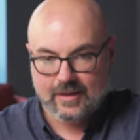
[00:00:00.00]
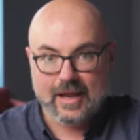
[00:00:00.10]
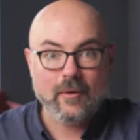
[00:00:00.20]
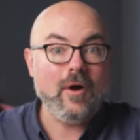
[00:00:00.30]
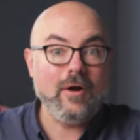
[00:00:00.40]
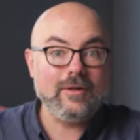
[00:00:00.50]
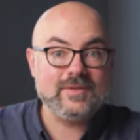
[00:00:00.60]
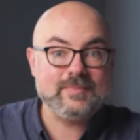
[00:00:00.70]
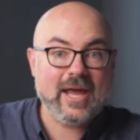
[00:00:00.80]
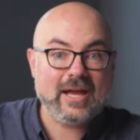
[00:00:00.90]
Now, all of
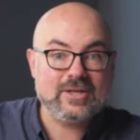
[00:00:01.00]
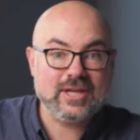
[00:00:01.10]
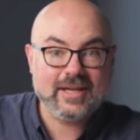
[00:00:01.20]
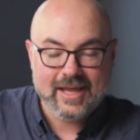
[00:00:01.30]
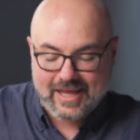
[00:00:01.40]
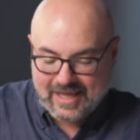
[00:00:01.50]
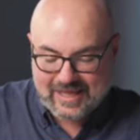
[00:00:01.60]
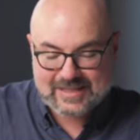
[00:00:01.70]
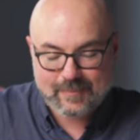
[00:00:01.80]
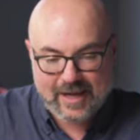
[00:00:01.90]
this packaging
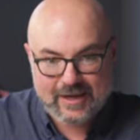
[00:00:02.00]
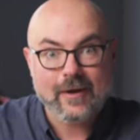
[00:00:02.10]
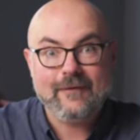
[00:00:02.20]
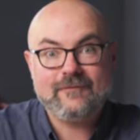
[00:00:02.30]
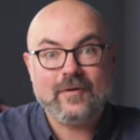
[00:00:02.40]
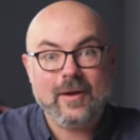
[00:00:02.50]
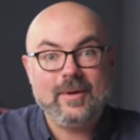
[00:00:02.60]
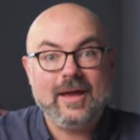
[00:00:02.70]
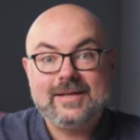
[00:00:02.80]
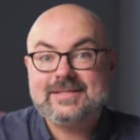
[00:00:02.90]
is made from uh,